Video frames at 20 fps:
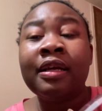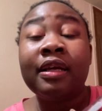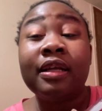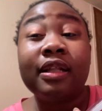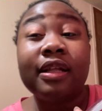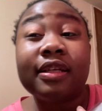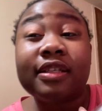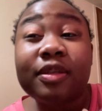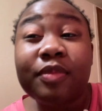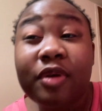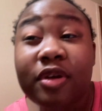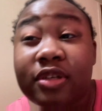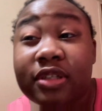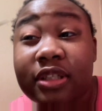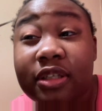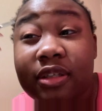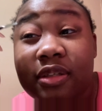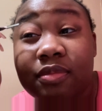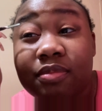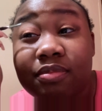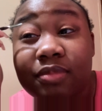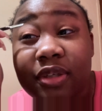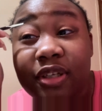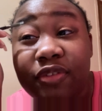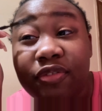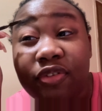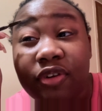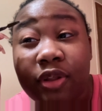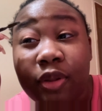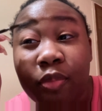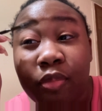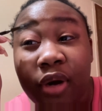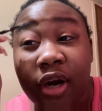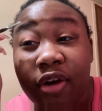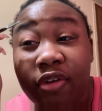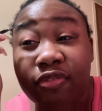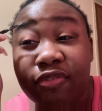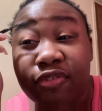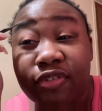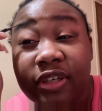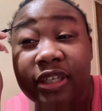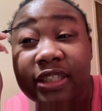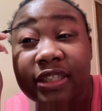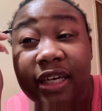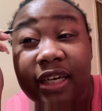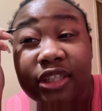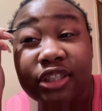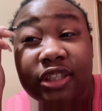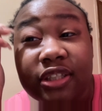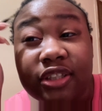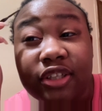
And it's supposed to be for the brow freeze actually,